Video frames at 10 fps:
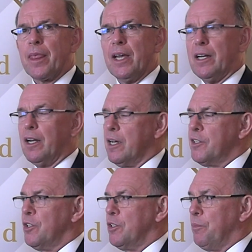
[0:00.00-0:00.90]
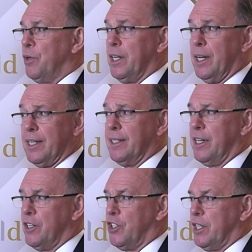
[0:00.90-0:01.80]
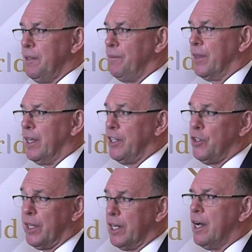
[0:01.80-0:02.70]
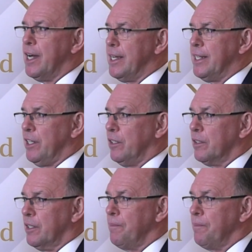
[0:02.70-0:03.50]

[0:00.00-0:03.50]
it allows you to put in less energy and you get higher yield.